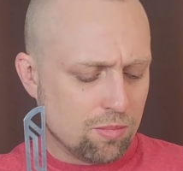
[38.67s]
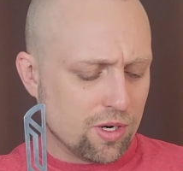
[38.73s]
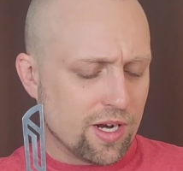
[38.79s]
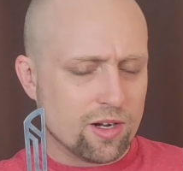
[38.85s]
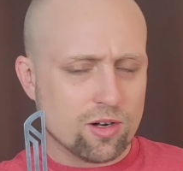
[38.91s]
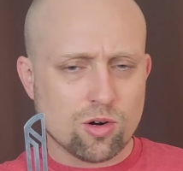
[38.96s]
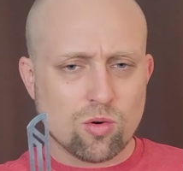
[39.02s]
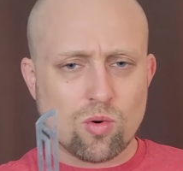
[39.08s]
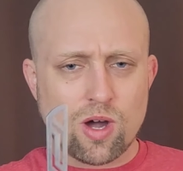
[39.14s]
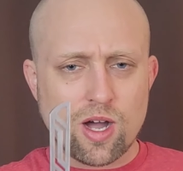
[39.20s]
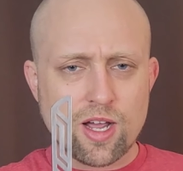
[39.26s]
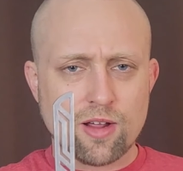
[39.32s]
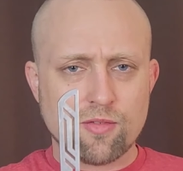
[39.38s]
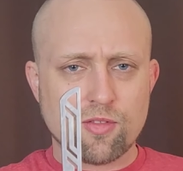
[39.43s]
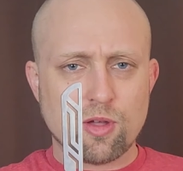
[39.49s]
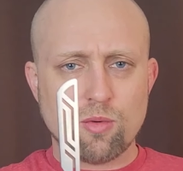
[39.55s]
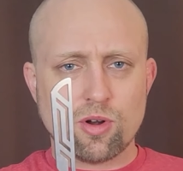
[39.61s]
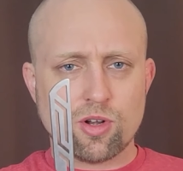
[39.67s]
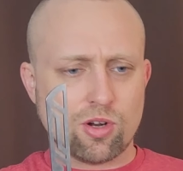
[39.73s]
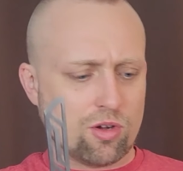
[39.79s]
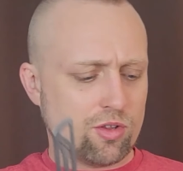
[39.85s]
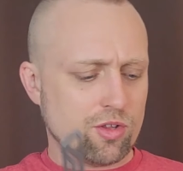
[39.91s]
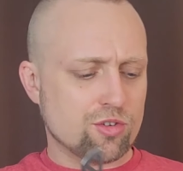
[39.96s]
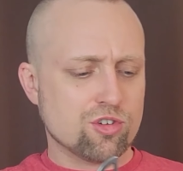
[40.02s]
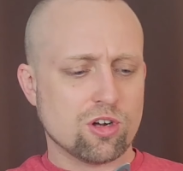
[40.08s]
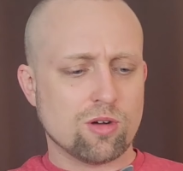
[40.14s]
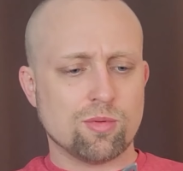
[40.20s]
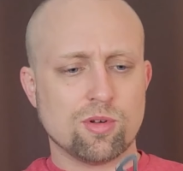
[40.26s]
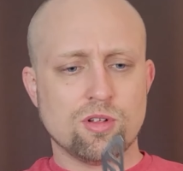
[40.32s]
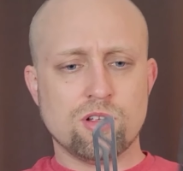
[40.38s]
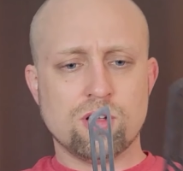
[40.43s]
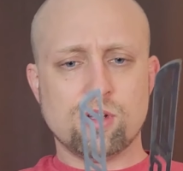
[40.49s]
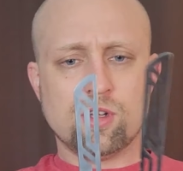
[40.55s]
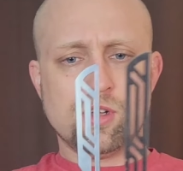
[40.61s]
But I don't know why, if they went to all the
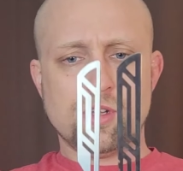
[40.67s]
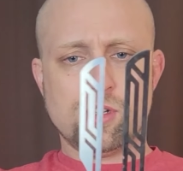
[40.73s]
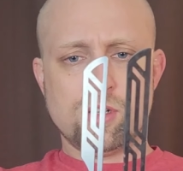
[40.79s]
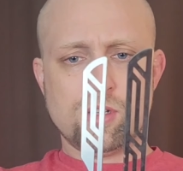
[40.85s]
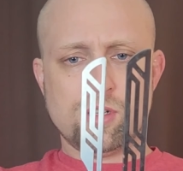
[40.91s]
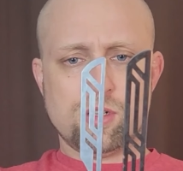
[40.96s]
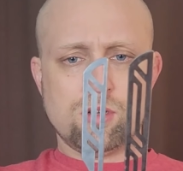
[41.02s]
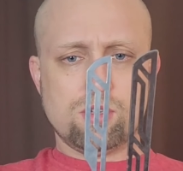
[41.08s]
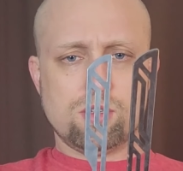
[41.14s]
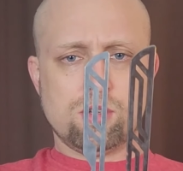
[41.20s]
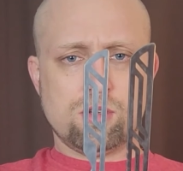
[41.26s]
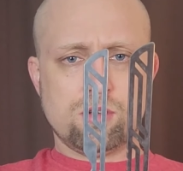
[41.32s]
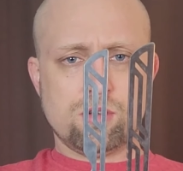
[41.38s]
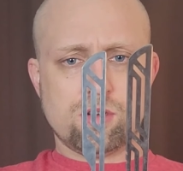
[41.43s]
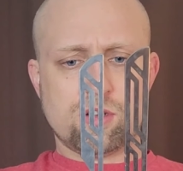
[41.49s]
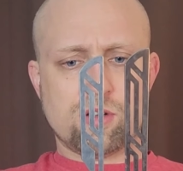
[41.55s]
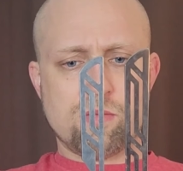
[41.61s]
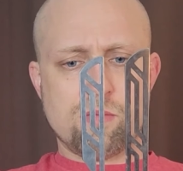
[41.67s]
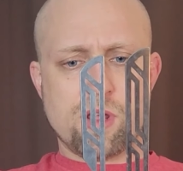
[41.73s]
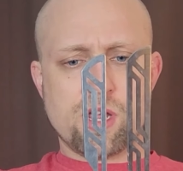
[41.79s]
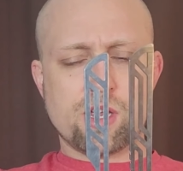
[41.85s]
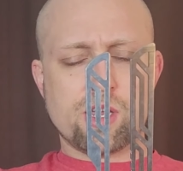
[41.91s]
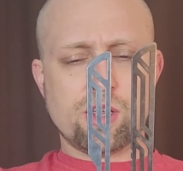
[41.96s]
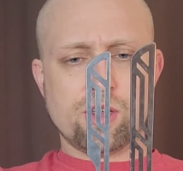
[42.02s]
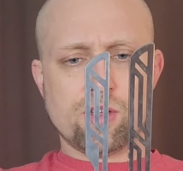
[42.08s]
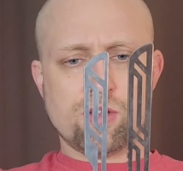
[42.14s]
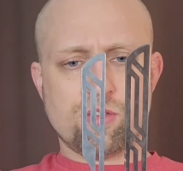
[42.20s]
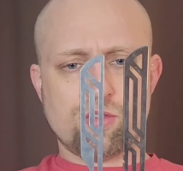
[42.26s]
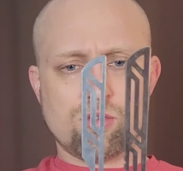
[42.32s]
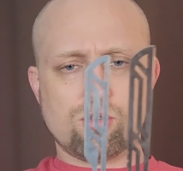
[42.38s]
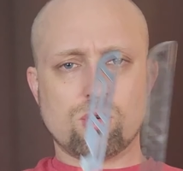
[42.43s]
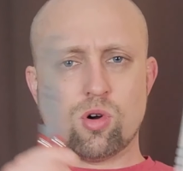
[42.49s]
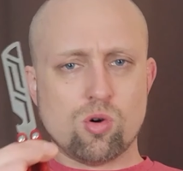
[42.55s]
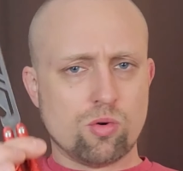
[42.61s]
trouble to making
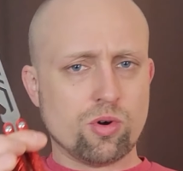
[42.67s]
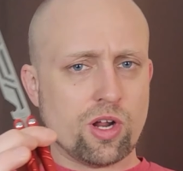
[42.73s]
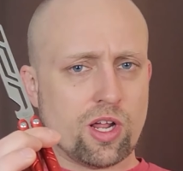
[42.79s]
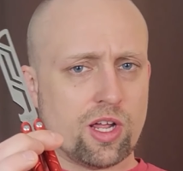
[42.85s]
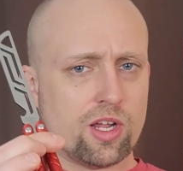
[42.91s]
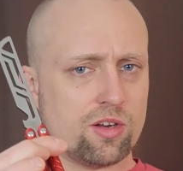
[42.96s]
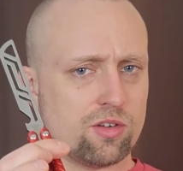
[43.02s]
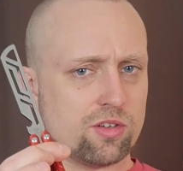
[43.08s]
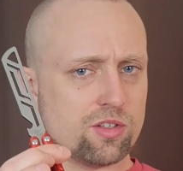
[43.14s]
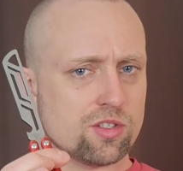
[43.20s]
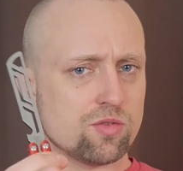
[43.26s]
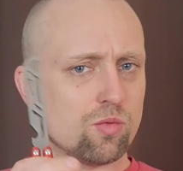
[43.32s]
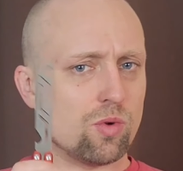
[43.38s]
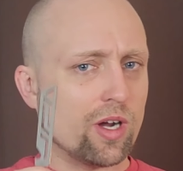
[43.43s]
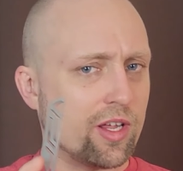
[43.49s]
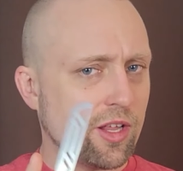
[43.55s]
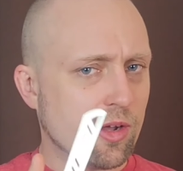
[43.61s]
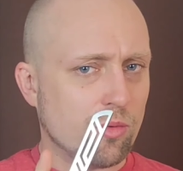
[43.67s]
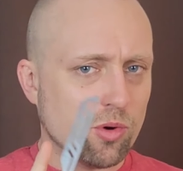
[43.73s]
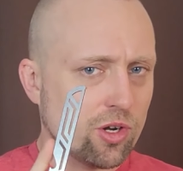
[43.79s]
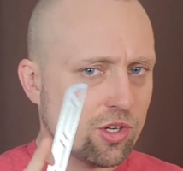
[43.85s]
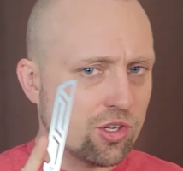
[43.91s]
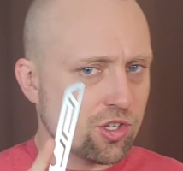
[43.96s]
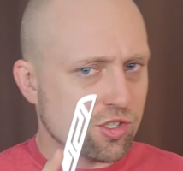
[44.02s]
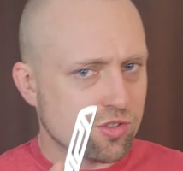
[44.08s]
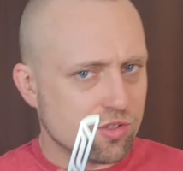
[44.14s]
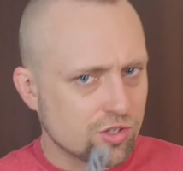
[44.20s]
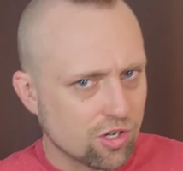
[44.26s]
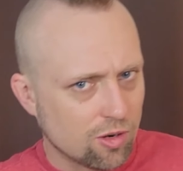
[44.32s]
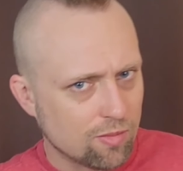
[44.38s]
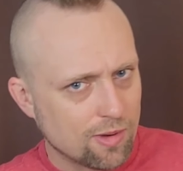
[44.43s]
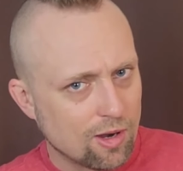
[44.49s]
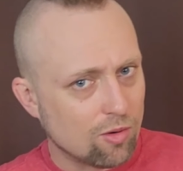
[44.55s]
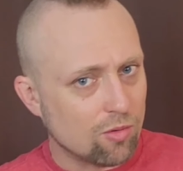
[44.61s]
their own handles, why they wouldn't just
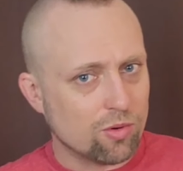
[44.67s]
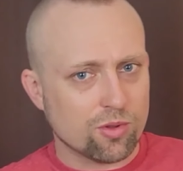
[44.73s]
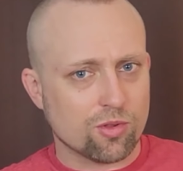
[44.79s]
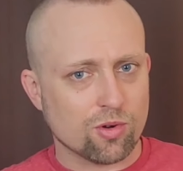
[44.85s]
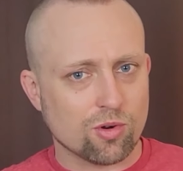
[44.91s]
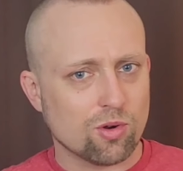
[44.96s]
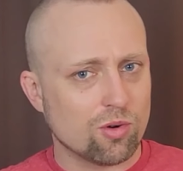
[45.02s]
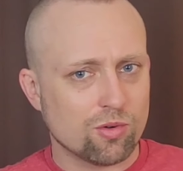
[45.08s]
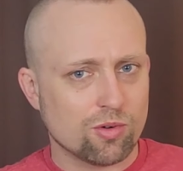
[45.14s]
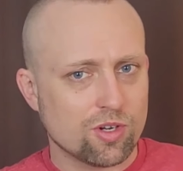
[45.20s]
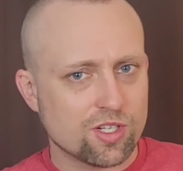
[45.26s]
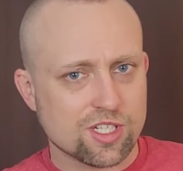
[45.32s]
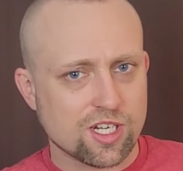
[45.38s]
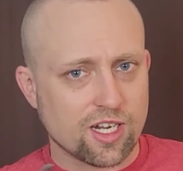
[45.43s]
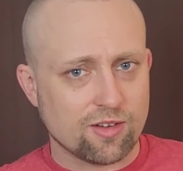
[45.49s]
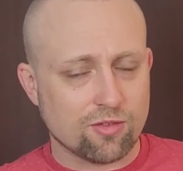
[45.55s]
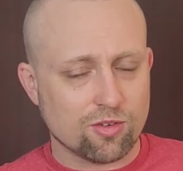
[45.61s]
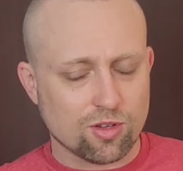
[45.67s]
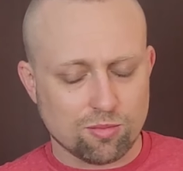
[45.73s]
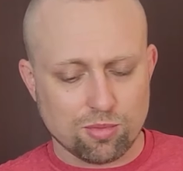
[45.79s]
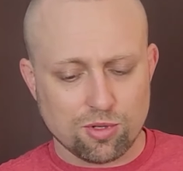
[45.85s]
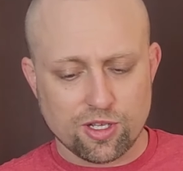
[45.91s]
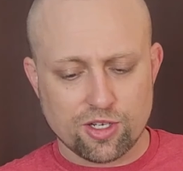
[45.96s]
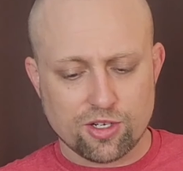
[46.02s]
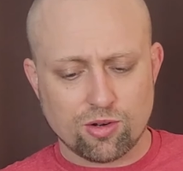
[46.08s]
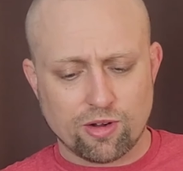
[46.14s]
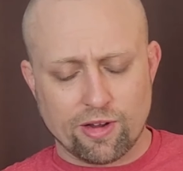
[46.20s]
come out with their own design for the blade